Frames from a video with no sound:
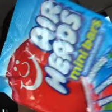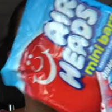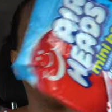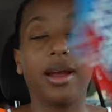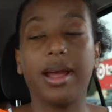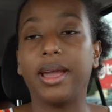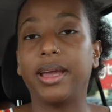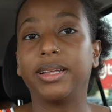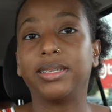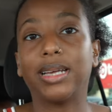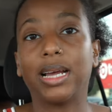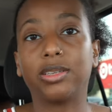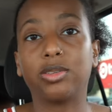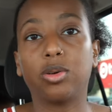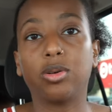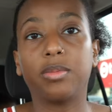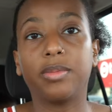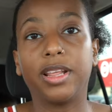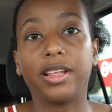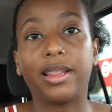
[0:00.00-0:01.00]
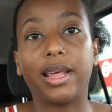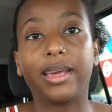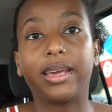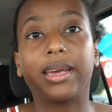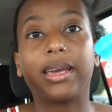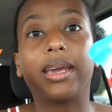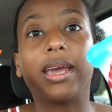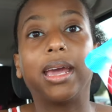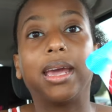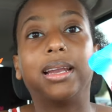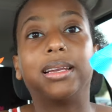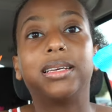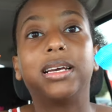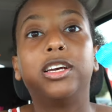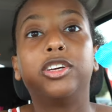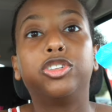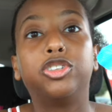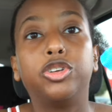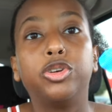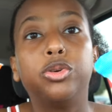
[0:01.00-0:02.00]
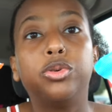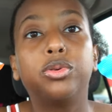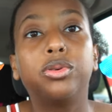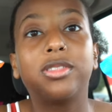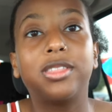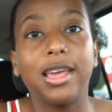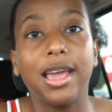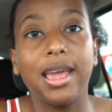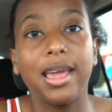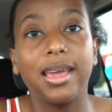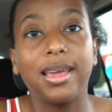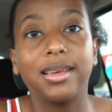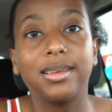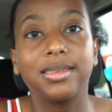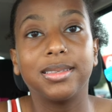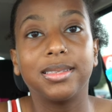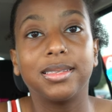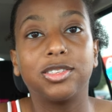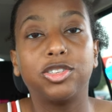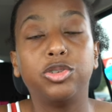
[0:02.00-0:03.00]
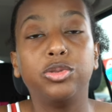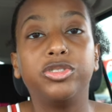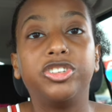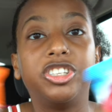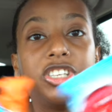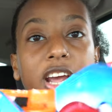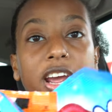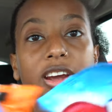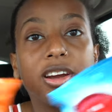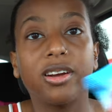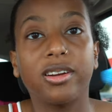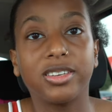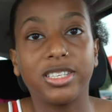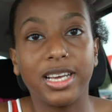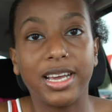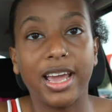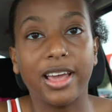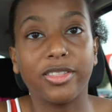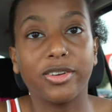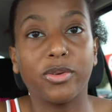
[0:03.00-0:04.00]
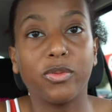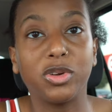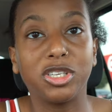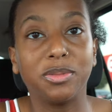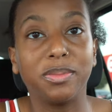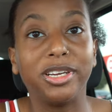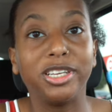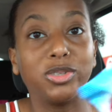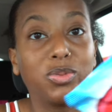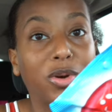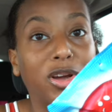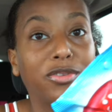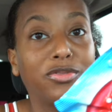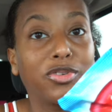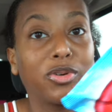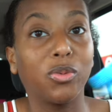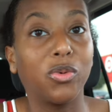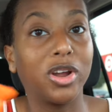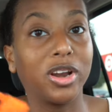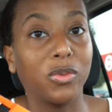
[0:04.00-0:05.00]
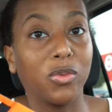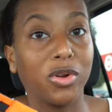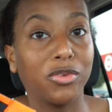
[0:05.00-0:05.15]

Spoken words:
Airheads. I told them that they could get two things to share together, which means one for one and